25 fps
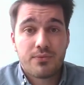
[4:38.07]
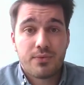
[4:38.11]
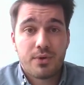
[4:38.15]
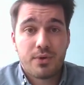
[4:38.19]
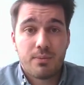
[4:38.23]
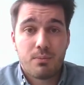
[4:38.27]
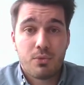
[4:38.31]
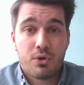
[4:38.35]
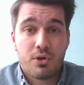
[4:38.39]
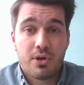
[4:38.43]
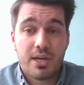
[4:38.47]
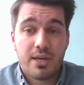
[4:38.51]
for
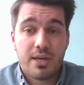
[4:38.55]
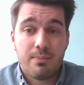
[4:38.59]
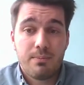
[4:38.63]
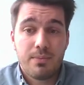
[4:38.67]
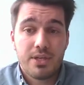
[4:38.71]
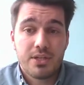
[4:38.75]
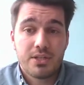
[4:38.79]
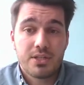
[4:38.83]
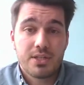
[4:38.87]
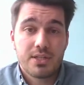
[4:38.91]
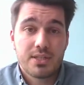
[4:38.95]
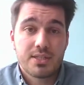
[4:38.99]
more
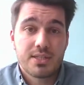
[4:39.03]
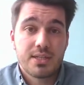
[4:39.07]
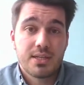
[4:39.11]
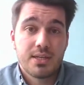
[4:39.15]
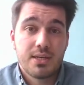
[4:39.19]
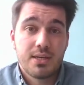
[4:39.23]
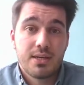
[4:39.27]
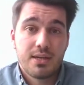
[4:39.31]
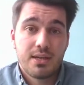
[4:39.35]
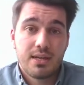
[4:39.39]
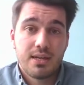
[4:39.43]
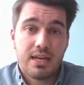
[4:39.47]
ambitious
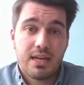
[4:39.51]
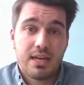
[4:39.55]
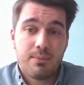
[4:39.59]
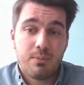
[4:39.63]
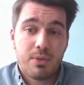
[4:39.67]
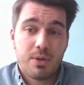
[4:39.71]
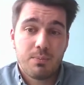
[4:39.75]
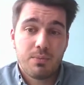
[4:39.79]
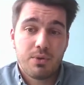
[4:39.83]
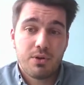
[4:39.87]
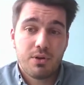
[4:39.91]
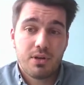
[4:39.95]

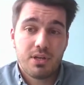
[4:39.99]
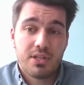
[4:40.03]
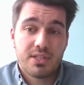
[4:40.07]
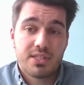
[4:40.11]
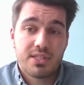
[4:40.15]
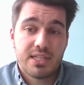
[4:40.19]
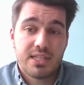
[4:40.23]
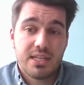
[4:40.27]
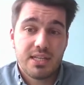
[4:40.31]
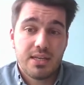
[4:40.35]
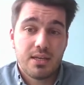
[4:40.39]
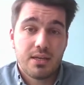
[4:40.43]
climate
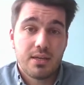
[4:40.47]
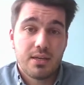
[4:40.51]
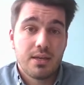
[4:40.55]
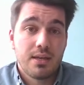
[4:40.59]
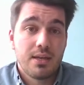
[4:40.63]
policy.